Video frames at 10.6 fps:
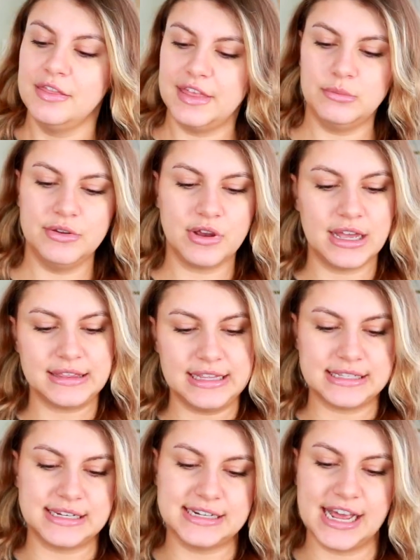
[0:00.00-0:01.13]
Then we've got
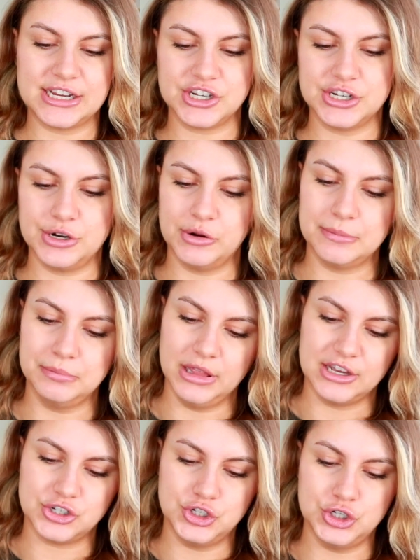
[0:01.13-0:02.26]
this Natasha Denona
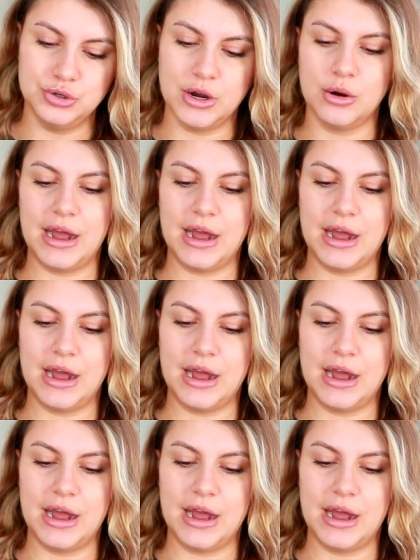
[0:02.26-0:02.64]
Blush Duo.